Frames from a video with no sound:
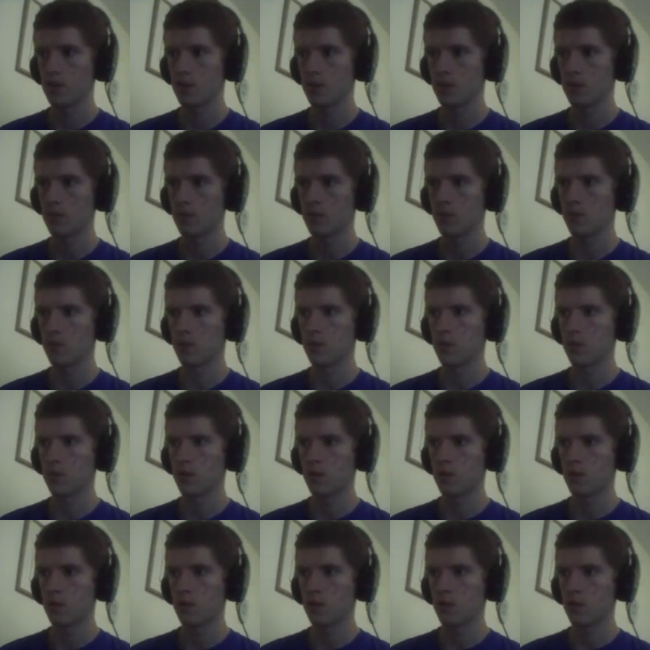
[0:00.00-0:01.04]

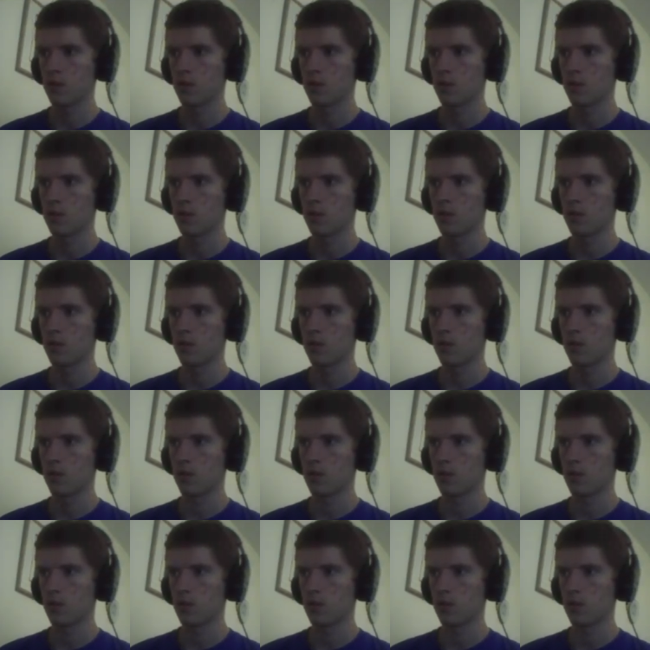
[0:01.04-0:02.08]

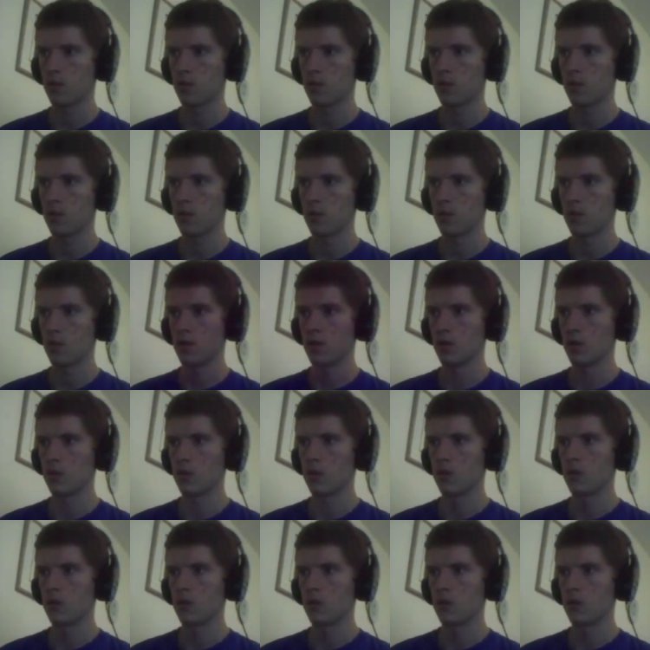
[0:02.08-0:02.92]
(silence)